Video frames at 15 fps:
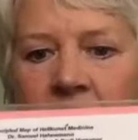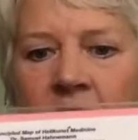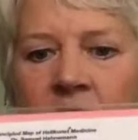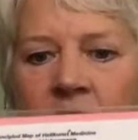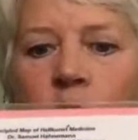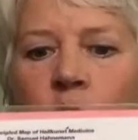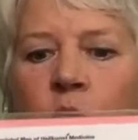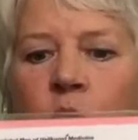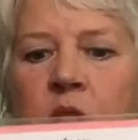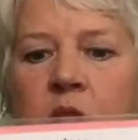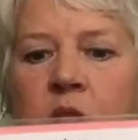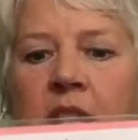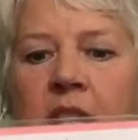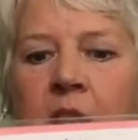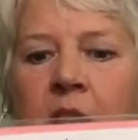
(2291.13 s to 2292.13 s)
So
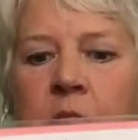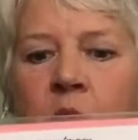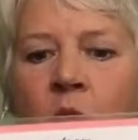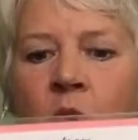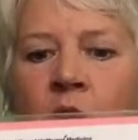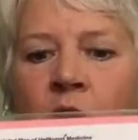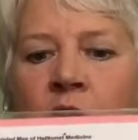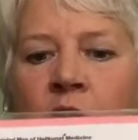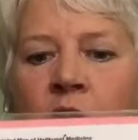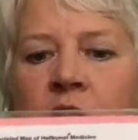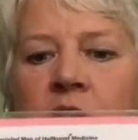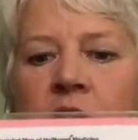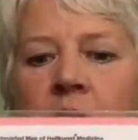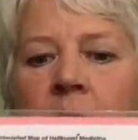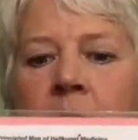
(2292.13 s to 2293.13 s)
sticking more
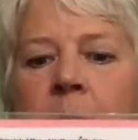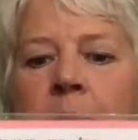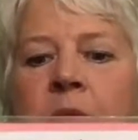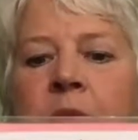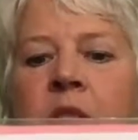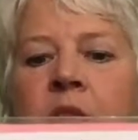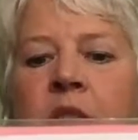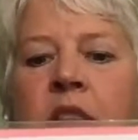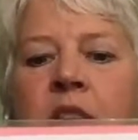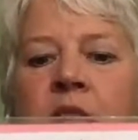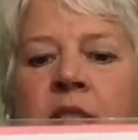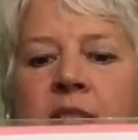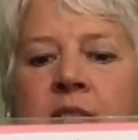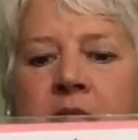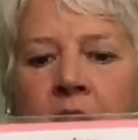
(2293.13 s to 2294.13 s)
to
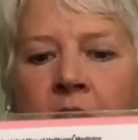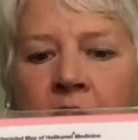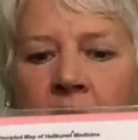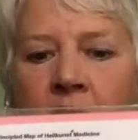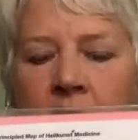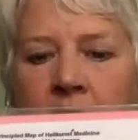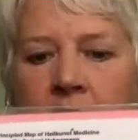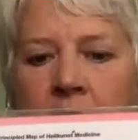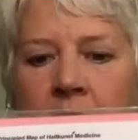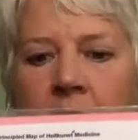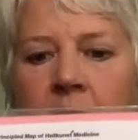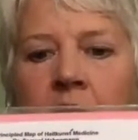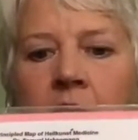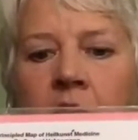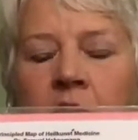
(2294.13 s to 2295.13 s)
this area
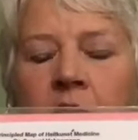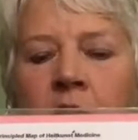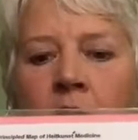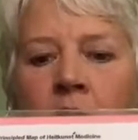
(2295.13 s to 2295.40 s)
here,